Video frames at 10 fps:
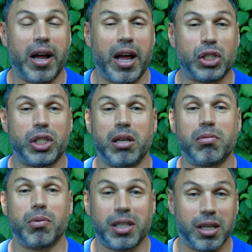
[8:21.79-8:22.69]

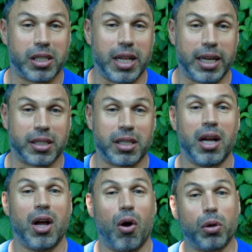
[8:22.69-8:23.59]
achieved with this lens.
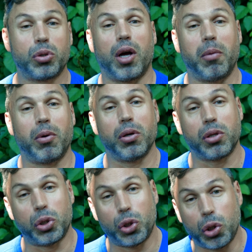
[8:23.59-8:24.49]
Also, I'm going
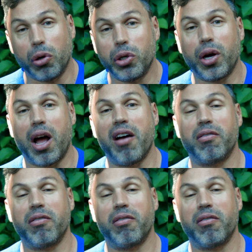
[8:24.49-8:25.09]
to show you